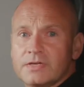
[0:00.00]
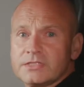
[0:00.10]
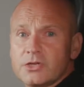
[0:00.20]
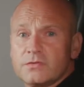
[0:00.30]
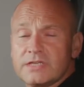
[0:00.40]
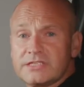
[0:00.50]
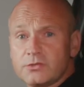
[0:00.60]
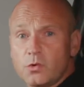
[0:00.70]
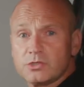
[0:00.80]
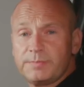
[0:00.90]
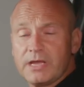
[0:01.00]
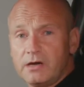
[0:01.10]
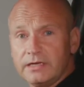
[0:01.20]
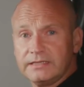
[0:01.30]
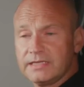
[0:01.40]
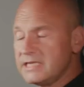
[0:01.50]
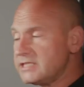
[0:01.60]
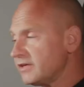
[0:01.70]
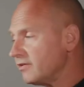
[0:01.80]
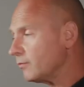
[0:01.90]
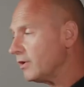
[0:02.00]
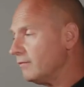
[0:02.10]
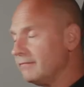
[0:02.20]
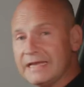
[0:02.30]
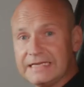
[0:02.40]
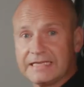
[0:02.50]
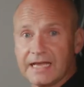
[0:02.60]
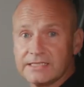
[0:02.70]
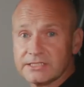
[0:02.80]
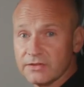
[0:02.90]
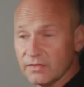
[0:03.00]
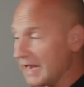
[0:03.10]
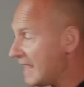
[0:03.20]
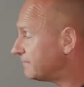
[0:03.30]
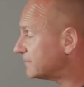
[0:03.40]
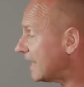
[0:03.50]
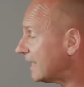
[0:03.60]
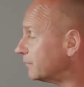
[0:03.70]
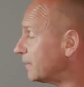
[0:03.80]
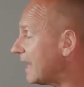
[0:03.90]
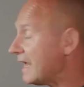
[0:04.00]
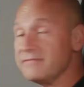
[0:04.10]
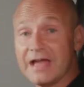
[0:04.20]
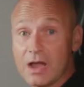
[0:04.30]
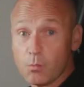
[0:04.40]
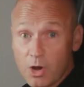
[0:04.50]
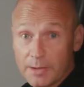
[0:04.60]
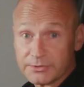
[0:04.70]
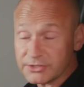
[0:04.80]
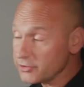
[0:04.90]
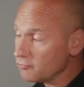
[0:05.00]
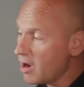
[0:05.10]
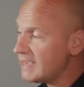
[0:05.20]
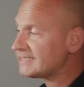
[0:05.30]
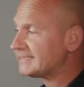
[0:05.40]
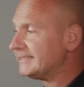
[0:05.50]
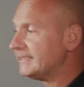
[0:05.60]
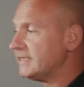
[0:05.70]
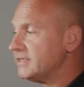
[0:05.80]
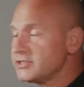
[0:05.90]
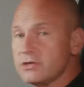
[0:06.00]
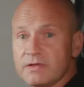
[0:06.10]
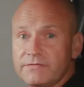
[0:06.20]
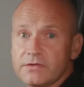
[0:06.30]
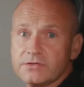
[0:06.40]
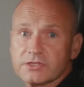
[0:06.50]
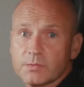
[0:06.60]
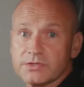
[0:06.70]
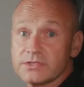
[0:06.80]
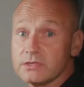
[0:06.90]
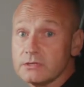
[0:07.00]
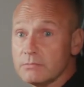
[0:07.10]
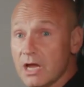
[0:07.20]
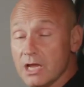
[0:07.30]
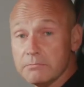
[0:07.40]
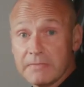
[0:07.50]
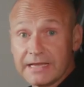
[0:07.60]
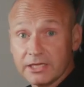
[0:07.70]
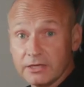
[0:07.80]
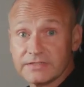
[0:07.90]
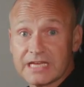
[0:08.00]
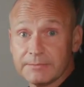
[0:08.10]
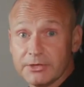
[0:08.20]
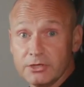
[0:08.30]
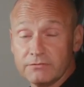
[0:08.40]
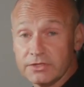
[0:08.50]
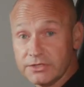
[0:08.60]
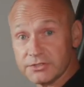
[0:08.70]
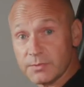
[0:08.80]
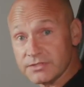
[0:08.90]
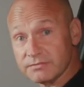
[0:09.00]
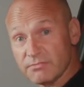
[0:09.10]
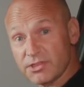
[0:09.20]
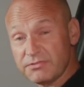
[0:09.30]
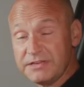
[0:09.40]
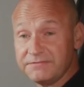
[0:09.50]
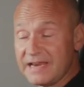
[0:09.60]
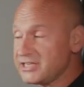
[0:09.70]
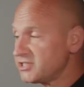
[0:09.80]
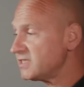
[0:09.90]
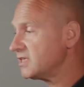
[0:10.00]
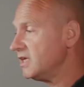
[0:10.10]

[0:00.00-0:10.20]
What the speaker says: So the stalks behind the steering wheel, indicators on the left, and we have our wipers on the right. So if you just want to make an overtake manoeuvre and you just want 3 flashes,